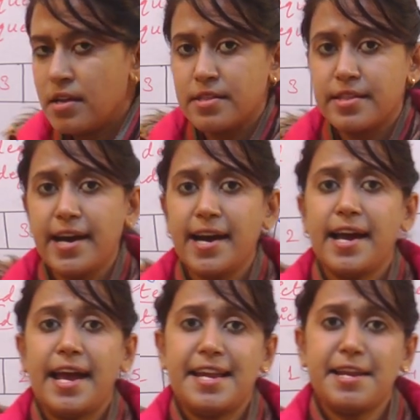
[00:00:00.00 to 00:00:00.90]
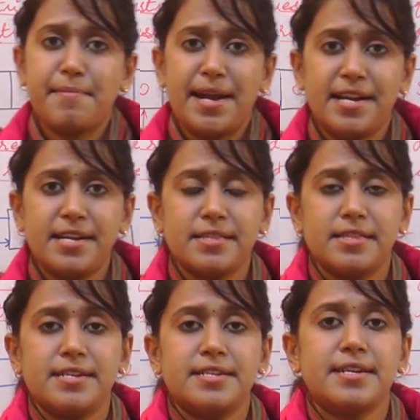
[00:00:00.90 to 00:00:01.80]
the element,
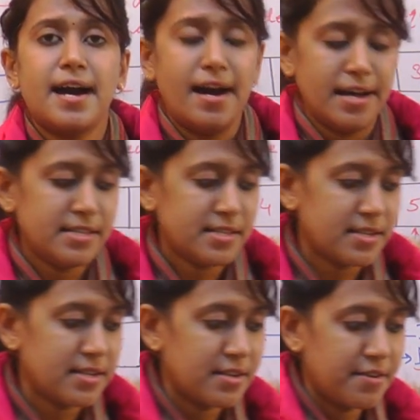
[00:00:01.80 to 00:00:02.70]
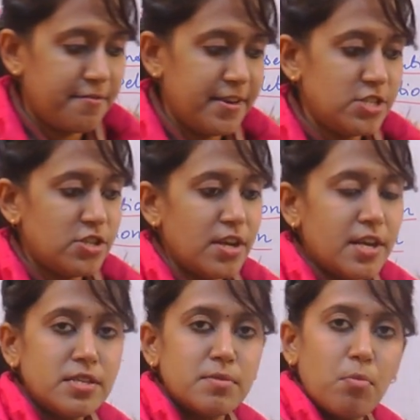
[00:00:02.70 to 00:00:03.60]
the task which
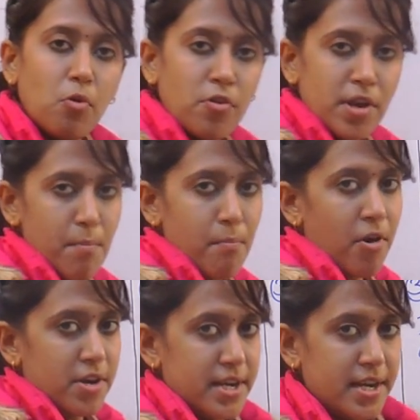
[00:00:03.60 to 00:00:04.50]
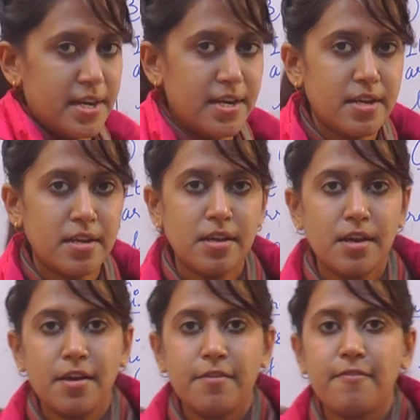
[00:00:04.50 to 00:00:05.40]
is more important
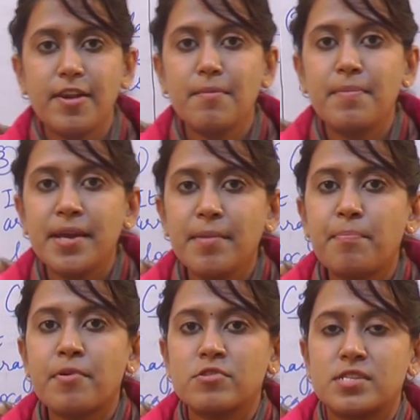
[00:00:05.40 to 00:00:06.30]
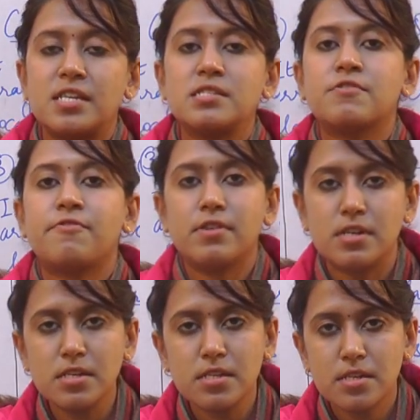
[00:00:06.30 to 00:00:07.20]
will be processed
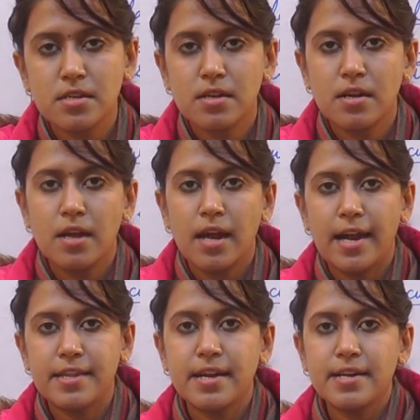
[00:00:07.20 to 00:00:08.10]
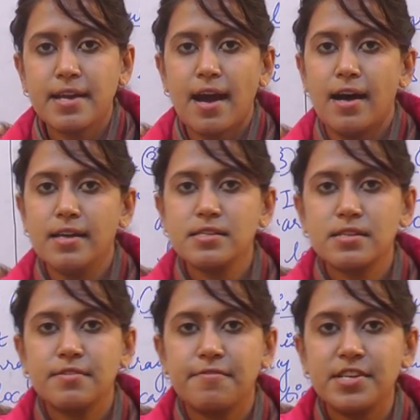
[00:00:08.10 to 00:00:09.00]
first, and the
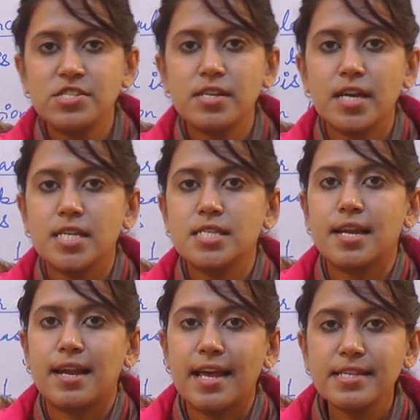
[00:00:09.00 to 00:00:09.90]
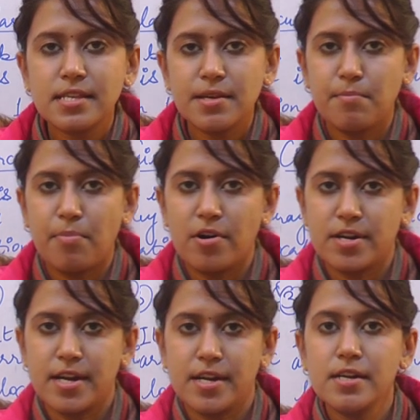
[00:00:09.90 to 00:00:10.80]
task which is less
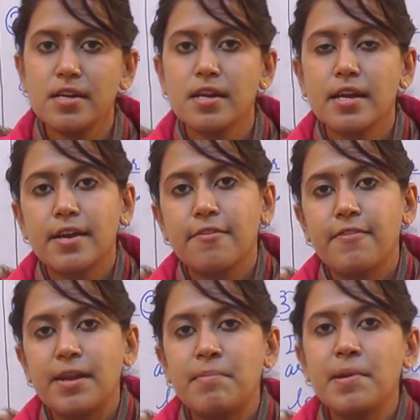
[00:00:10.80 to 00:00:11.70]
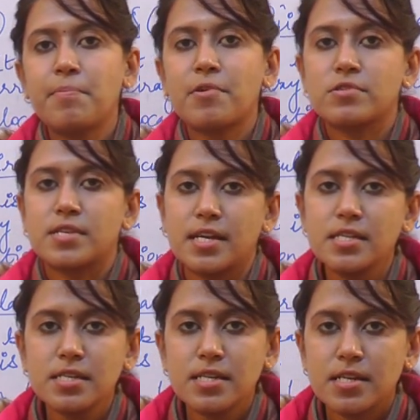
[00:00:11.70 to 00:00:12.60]
important will be
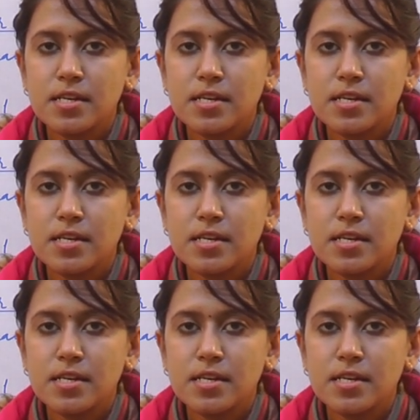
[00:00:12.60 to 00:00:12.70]
processed